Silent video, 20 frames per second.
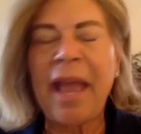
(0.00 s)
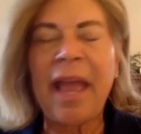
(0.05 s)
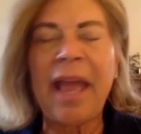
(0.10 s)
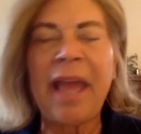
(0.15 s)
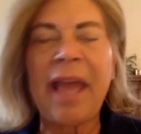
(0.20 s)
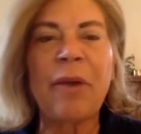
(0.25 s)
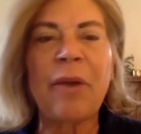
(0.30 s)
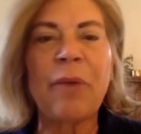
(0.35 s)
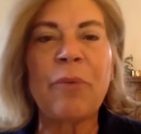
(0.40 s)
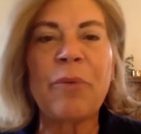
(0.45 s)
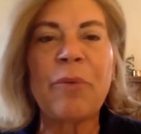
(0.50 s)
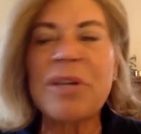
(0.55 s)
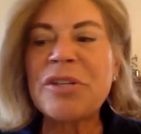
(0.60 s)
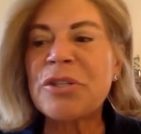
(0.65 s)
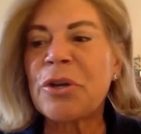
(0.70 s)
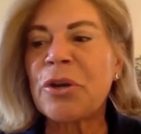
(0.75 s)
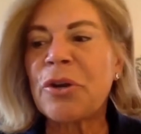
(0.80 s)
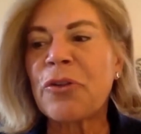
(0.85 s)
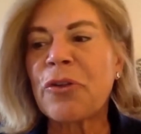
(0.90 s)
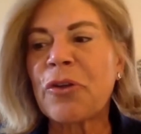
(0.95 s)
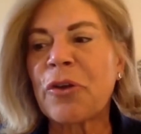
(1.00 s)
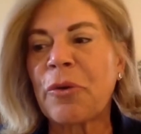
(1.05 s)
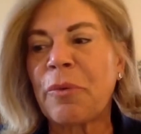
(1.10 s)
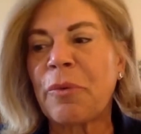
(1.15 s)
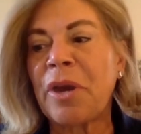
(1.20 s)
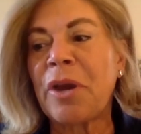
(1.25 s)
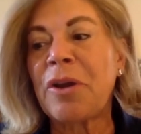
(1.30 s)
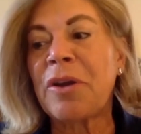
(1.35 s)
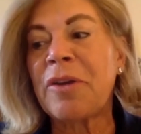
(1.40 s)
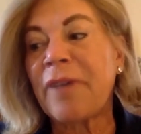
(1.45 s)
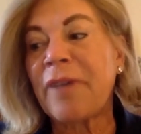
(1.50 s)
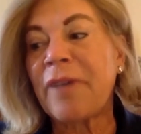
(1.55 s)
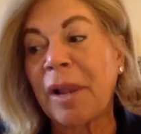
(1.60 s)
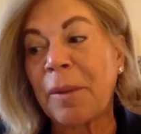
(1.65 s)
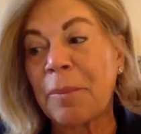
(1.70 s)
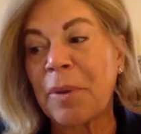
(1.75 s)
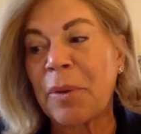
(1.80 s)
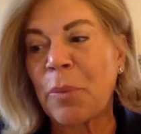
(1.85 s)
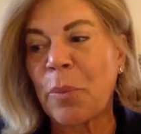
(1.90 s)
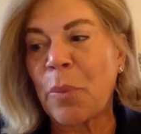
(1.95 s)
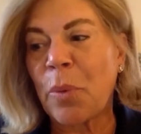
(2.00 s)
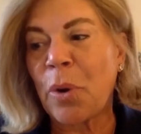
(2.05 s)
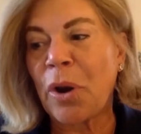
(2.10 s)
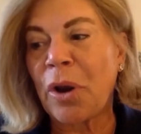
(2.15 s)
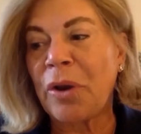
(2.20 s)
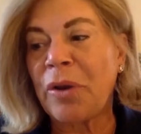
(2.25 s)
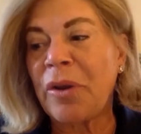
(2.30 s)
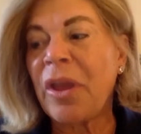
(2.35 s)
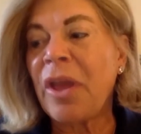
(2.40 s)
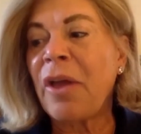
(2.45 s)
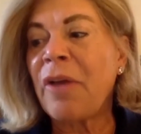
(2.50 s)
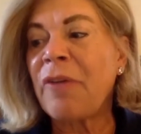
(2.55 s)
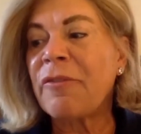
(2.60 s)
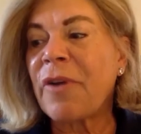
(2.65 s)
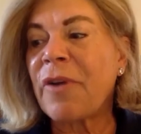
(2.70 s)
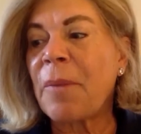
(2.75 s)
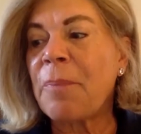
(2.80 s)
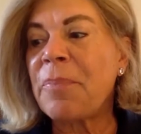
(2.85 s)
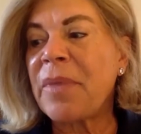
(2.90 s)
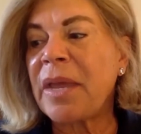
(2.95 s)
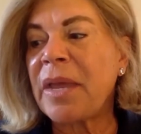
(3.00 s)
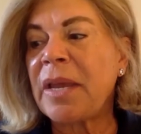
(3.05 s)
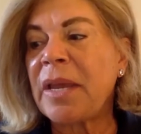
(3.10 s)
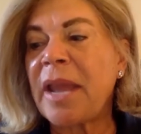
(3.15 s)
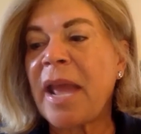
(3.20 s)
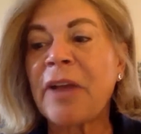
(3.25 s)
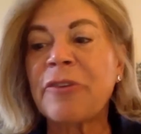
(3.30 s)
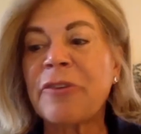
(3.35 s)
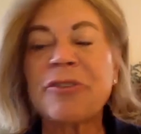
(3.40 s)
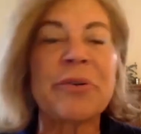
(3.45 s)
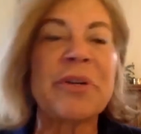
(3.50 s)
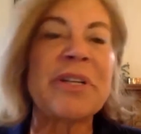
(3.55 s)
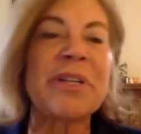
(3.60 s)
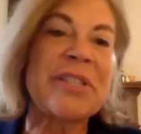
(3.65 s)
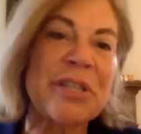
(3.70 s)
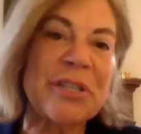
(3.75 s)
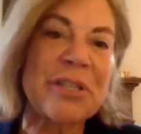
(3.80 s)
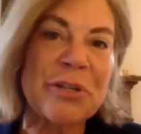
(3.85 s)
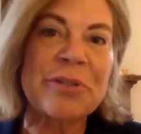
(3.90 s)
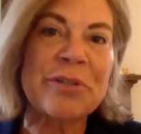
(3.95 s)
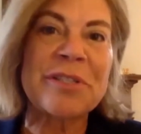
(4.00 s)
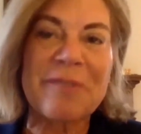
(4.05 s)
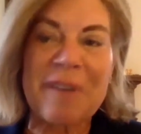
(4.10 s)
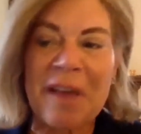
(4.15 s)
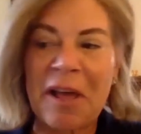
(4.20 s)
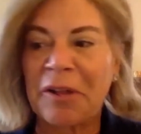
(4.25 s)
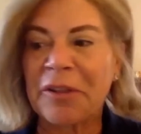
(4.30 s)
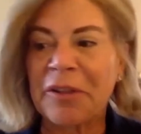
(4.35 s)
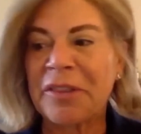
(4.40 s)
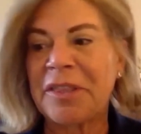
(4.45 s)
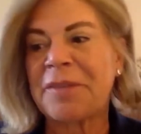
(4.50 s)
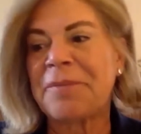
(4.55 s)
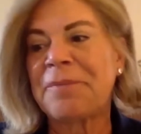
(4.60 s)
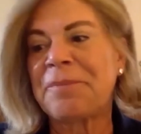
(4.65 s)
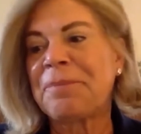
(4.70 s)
and a Research Career Development Award from the National Institutes of Health.